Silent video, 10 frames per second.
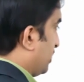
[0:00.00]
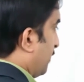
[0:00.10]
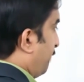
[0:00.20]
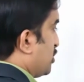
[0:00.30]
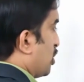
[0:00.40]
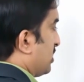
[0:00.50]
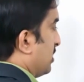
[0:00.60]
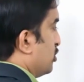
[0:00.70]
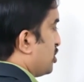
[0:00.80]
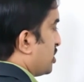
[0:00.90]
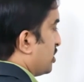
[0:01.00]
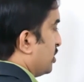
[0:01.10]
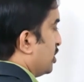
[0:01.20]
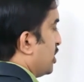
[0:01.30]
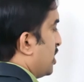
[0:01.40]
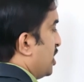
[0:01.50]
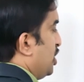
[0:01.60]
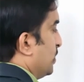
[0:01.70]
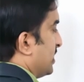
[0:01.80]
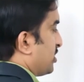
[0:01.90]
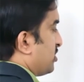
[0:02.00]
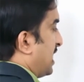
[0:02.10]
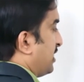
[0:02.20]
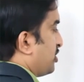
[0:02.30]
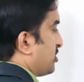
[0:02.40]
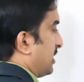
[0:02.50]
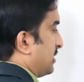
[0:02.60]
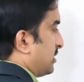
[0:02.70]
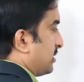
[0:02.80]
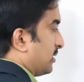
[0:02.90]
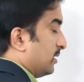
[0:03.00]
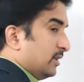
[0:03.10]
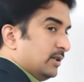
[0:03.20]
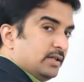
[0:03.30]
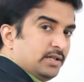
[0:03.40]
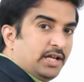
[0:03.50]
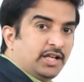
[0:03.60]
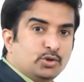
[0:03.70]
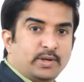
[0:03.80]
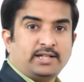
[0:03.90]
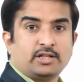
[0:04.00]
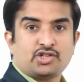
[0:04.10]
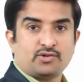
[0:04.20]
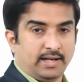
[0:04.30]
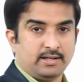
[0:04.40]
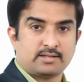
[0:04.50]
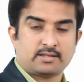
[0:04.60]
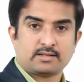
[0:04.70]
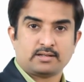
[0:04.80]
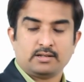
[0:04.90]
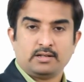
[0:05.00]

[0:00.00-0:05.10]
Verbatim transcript: if we talk about US statistics, in United States,